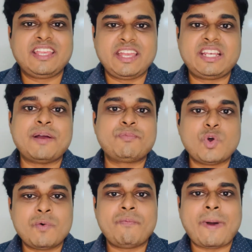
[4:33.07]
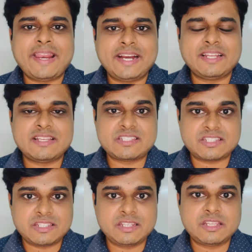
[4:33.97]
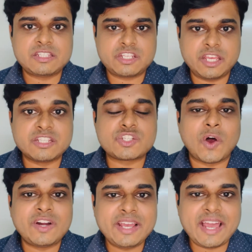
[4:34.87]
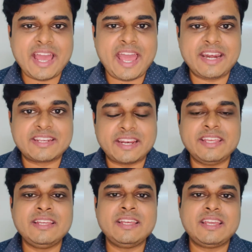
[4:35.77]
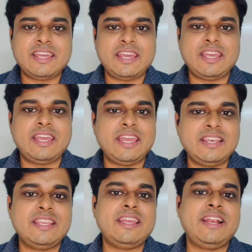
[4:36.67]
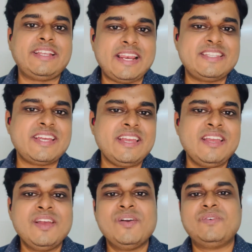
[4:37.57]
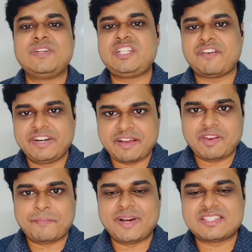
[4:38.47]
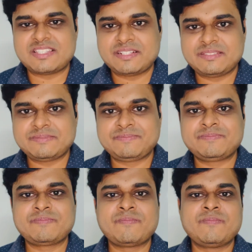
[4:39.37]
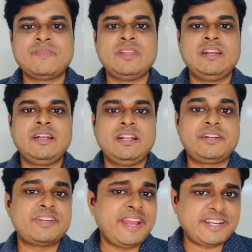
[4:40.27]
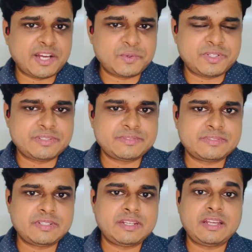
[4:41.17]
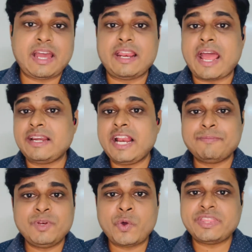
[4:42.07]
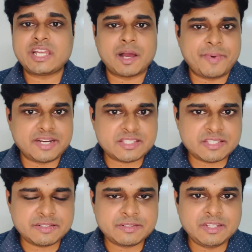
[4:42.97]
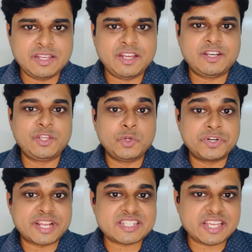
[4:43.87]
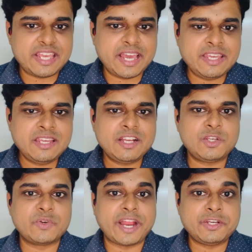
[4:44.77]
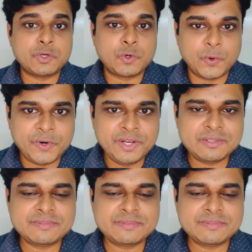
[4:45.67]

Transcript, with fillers: GitHub Copilot installed and running in IntelliJ for Java developers. Try it out and let me know in the comments. Do you trust AI to write your code?